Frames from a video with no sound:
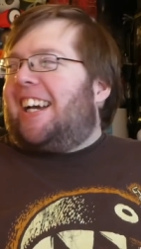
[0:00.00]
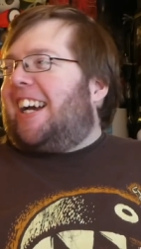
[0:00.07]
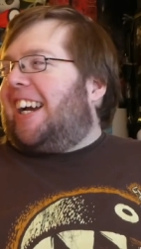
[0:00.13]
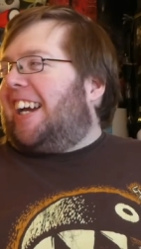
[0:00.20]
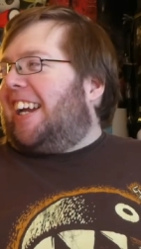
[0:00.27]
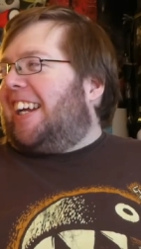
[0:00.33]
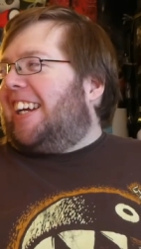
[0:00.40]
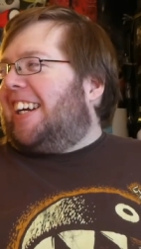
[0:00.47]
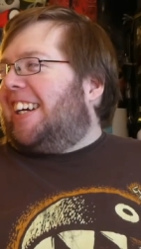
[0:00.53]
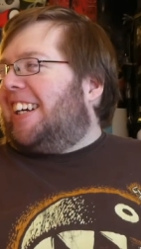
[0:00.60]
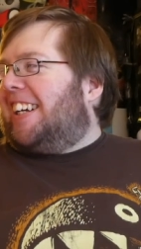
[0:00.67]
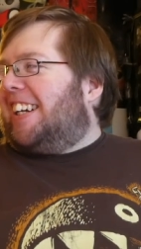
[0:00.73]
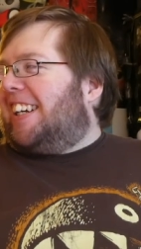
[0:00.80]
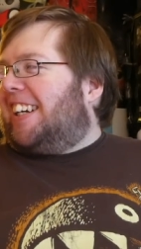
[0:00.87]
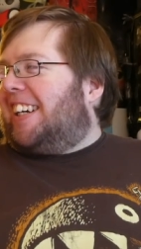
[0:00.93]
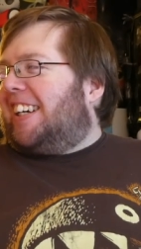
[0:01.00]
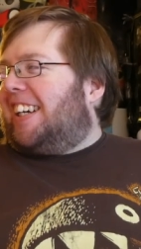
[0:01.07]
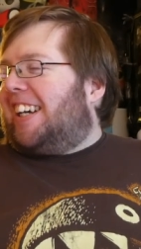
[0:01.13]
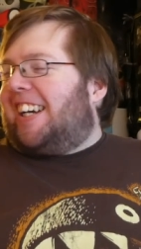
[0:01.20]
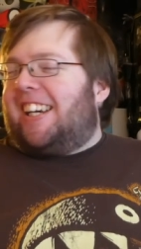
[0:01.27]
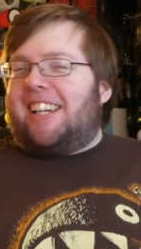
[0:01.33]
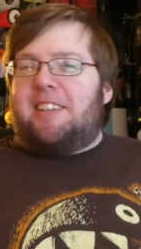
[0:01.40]
I uh,
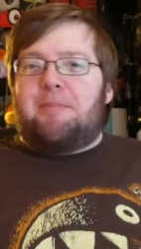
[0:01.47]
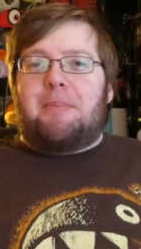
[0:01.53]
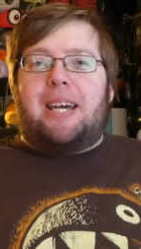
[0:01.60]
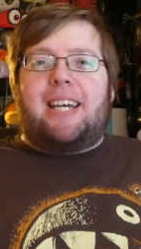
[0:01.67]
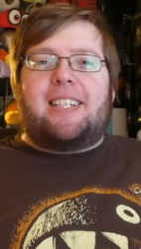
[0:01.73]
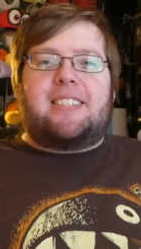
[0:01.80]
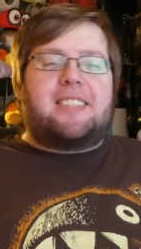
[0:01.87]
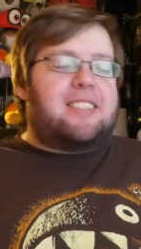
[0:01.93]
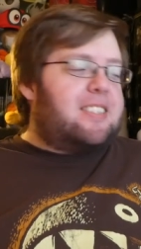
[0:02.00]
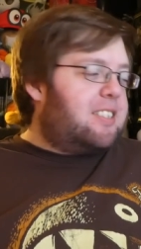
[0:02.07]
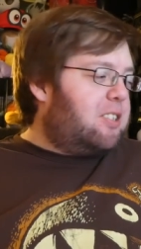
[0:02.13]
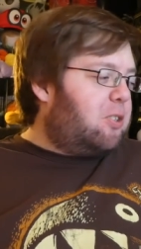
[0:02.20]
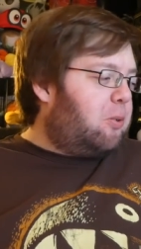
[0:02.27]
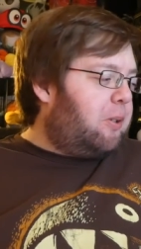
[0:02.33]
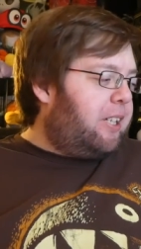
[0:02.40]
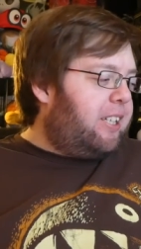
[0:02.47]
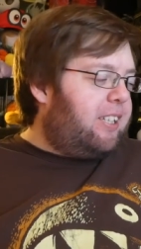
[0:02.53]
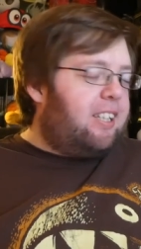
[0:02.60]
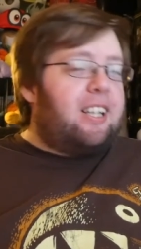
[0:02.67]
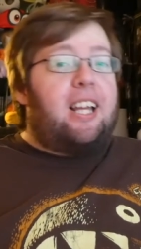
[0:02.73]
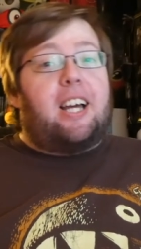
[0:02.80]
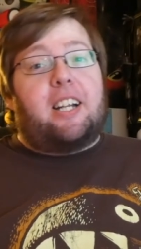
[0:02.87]
I amassed quite
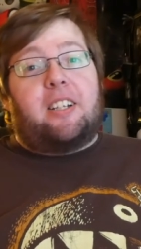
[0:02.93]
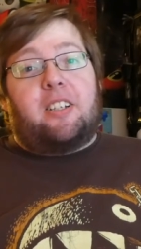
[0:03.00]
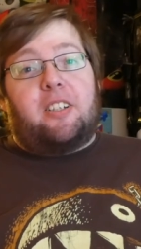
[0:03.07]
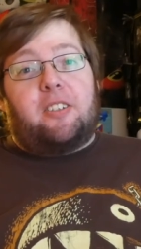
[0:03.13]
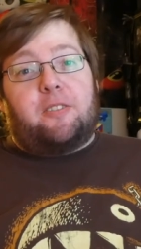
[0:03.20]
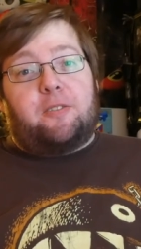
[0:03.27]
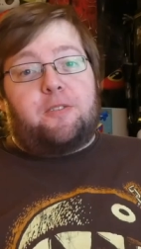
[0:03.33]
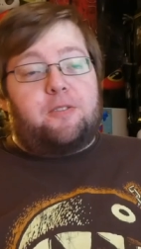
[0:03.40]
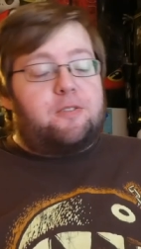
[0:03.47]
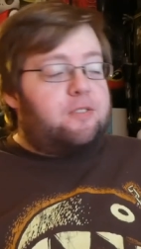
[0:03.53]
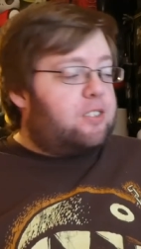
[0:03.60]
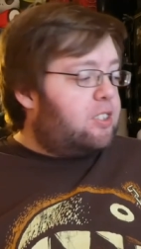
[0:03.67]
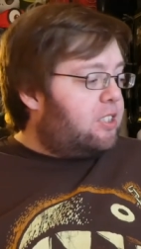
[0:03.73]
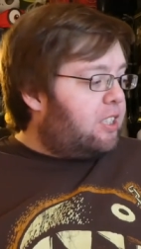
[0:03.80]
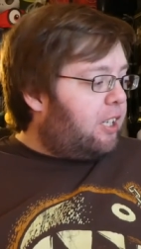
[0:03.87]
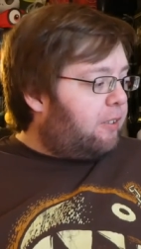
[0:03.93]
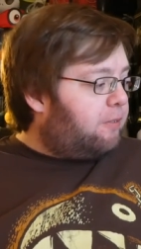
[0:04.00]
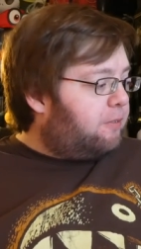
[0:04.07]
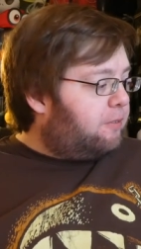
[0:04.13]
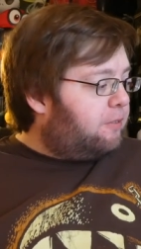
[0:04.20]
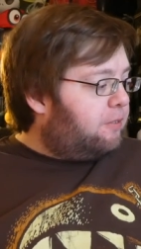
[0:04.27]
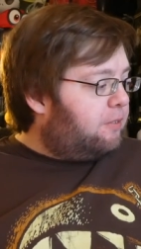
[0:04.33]
a lot of
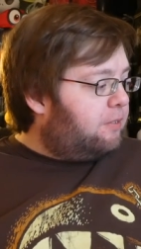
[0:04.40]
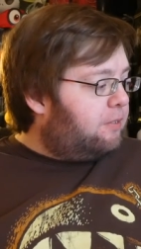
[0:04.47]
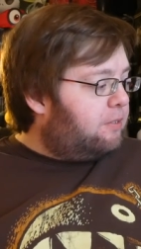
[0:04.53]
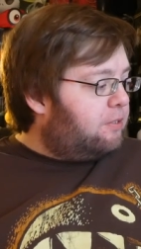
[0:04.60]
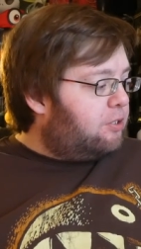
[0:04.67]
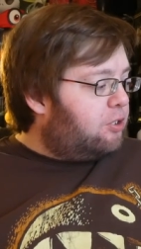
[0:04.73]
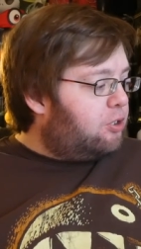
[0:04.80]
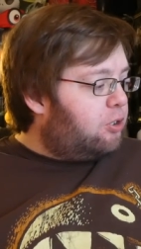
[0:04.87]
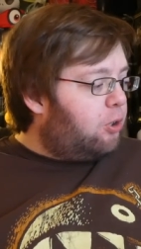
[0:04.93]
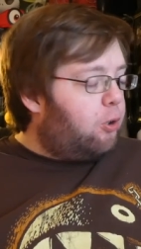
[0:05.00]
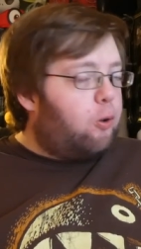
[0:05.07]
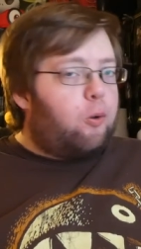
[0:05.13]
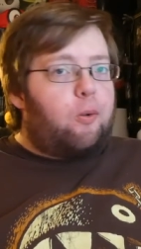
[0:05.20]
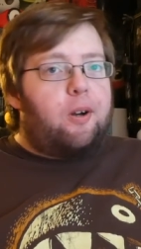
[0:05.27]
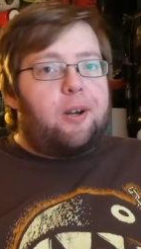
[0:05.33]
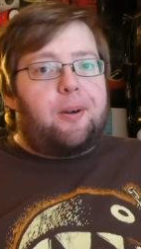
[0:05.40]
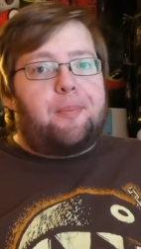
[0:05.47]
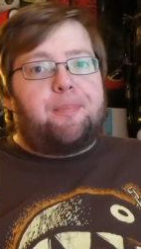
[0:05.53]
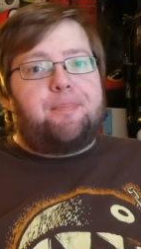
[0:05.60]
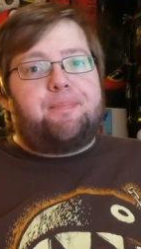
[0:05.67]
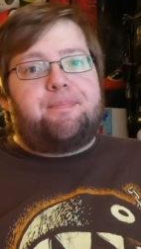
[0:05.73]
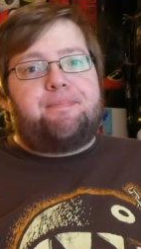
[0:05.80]
stuff. So
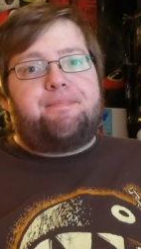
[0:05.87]
um,